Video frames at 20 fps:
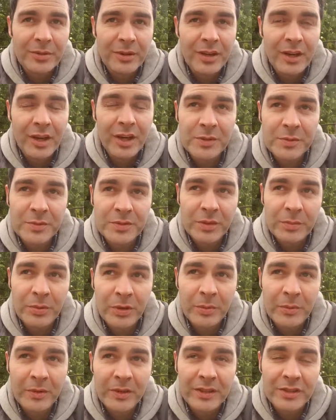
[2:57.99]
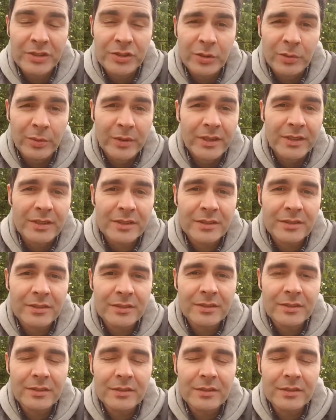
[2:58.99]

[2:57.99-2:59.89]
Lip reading: I've got a hospital appointment in 2 weeks.